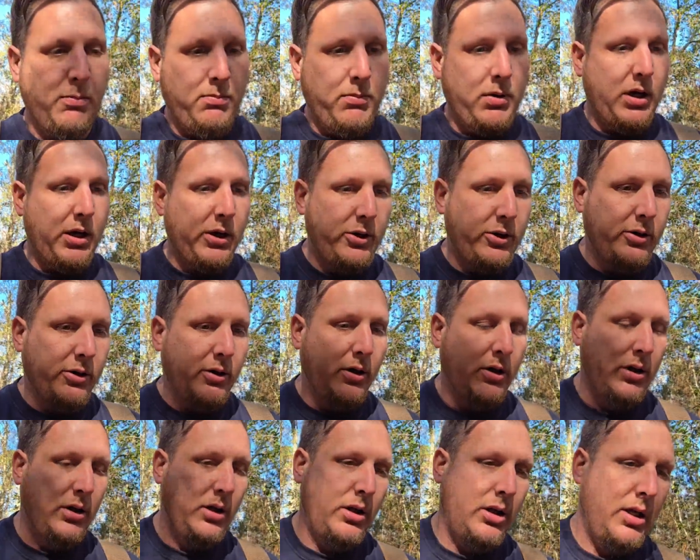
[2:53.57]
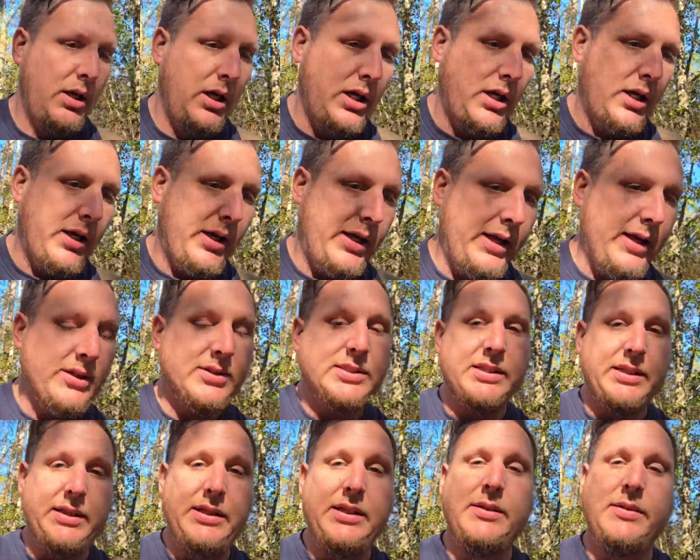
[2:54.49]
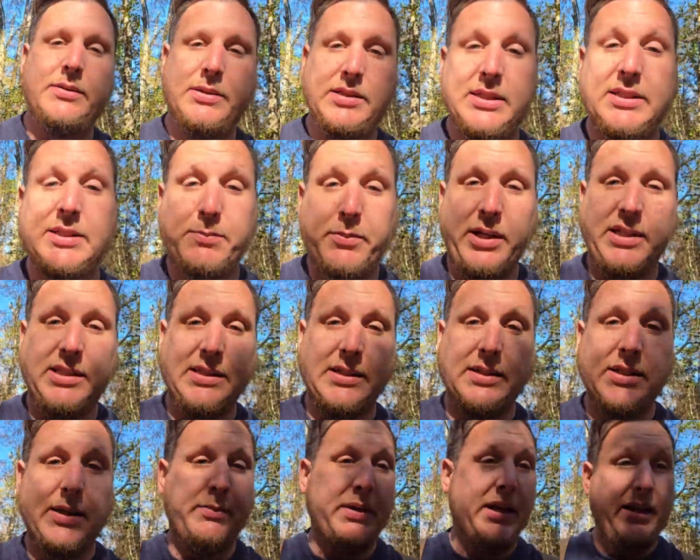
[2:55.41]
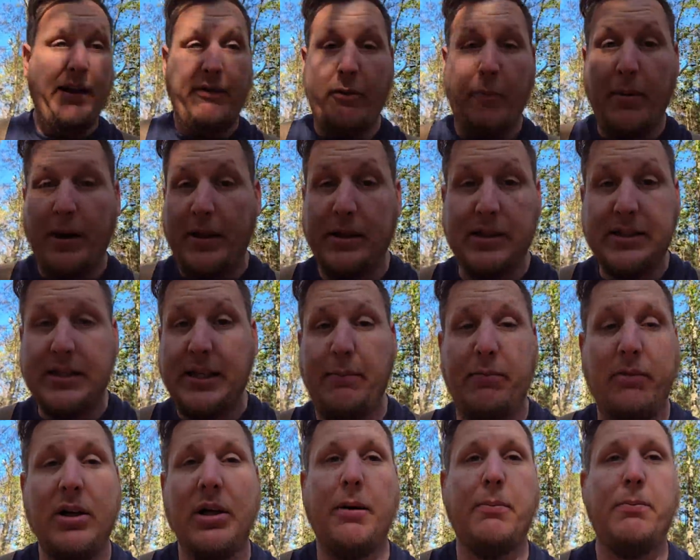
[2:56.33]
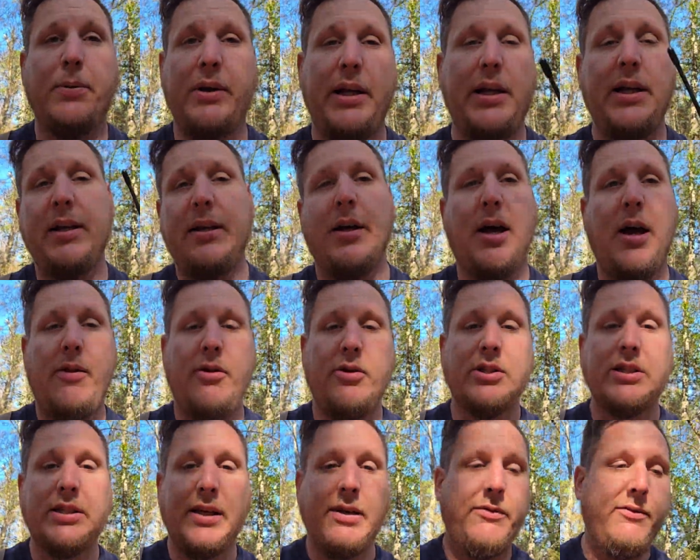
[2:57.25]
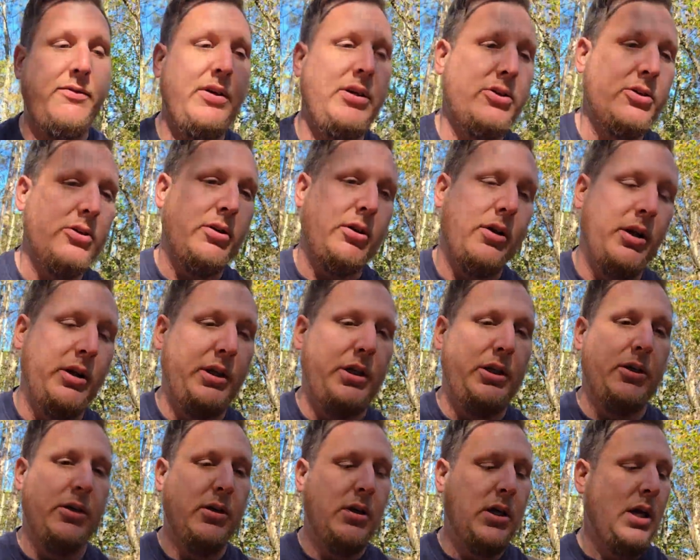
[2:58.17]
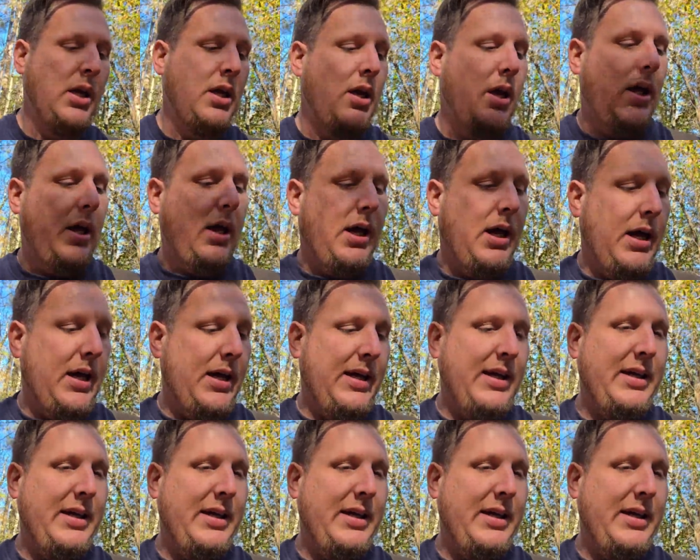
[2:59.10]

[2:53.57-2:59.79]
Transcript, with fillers: modern uh, LCD displays that's come out, even by the same company and others that I've featured on here, uh,